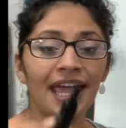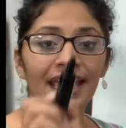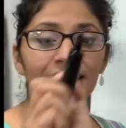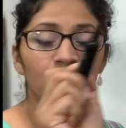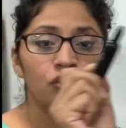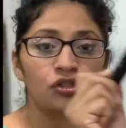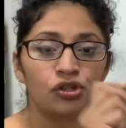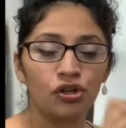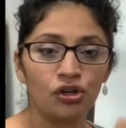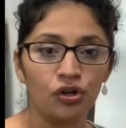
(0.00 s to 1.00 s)
a
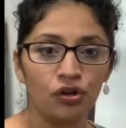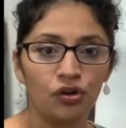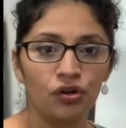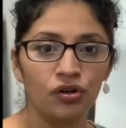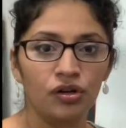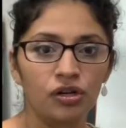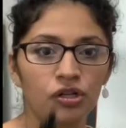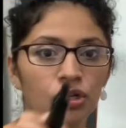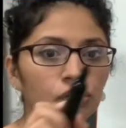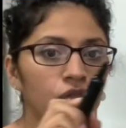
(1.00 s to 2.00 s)
circle
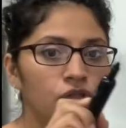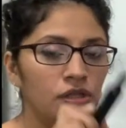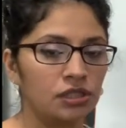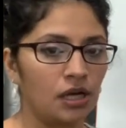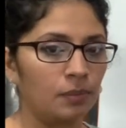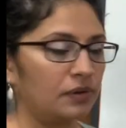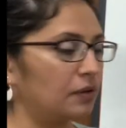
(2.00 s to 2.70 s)
close to the top of the